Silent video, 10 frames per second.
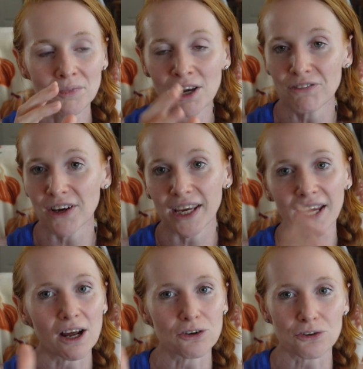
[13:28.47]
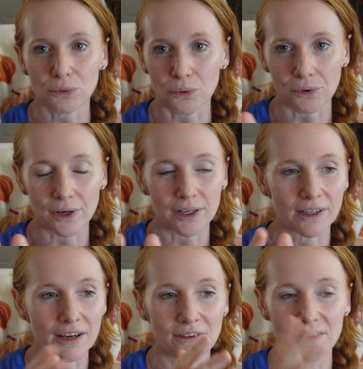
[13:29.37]
If I can, I'll just order it.
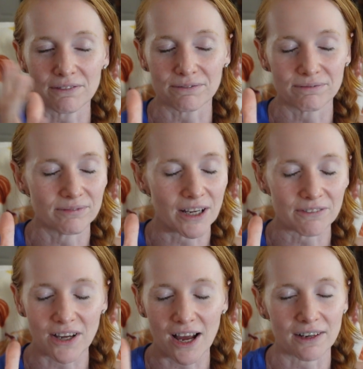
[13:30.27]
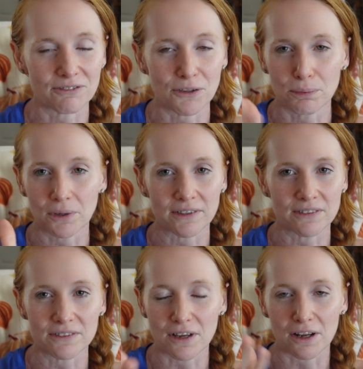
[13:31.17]
I've got a few
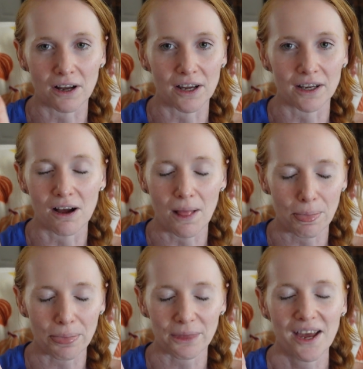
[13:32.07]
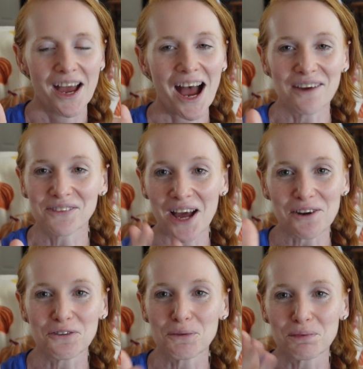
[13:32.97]
places I've got
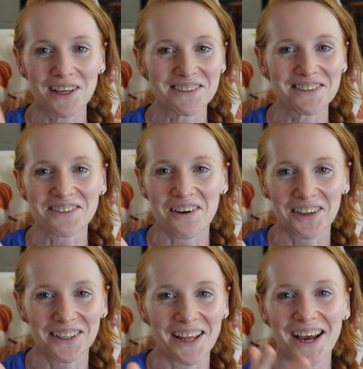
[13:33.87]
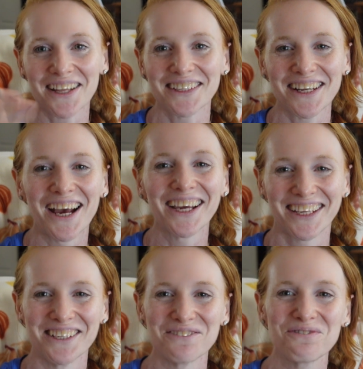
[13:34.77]
a few places online that I
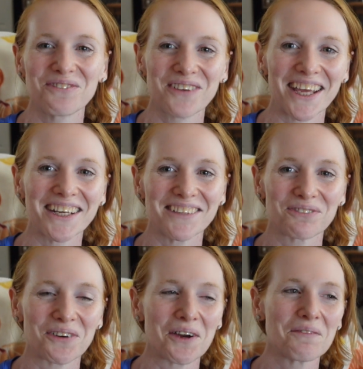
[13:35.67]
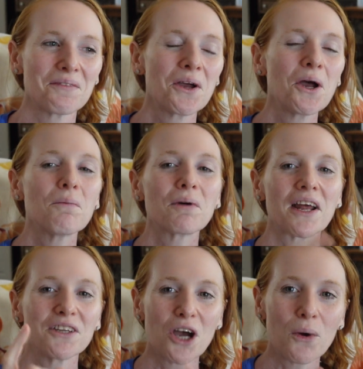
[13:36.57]
can get it from. But
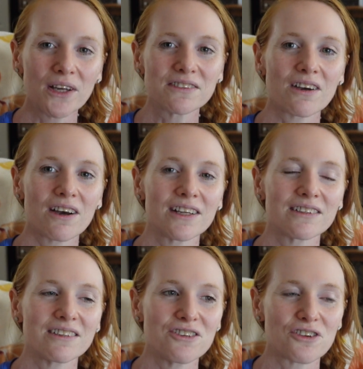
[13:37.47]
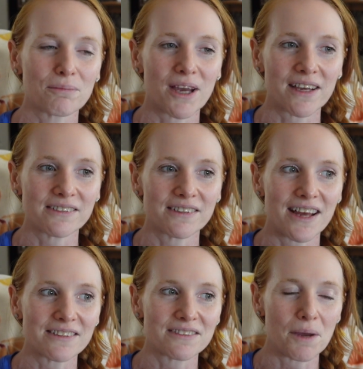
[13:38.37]
I know I saw it at TJ Maxx the
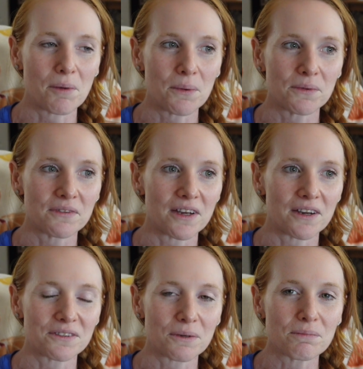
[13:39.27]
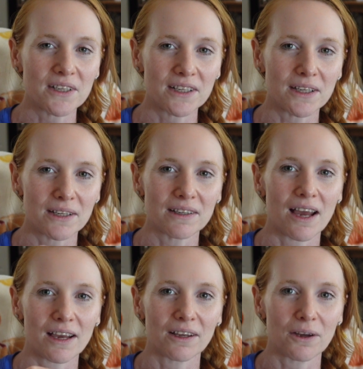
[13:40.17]
last time I was there, so I'm thinking
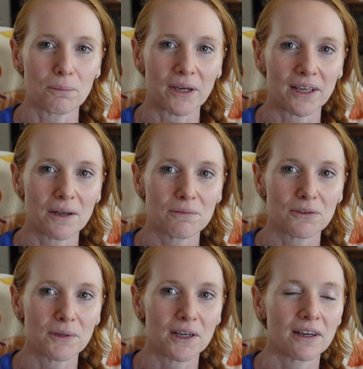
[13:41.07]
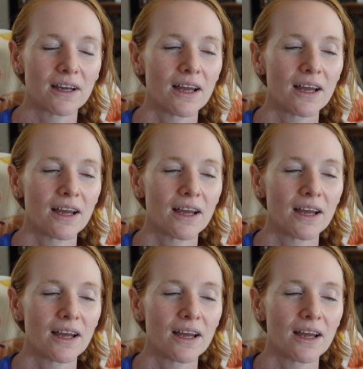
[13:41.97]
I can go pick it up from there.